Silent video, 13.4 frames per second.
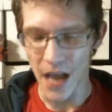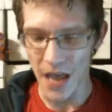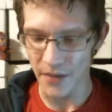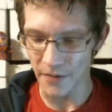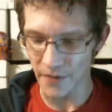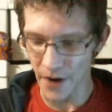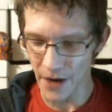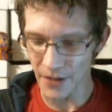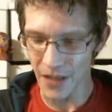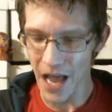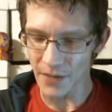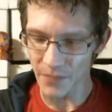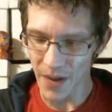And the very
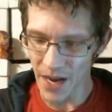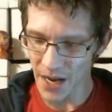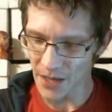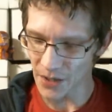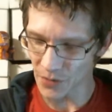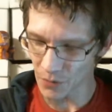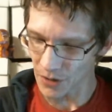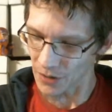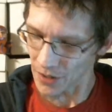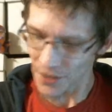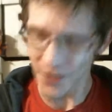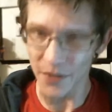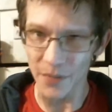last page is what
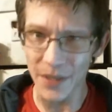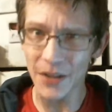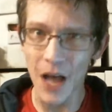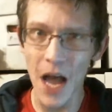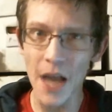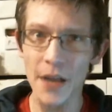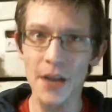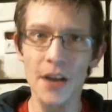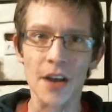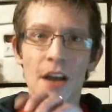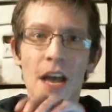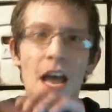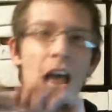looks to me like
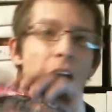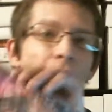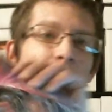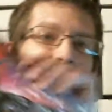an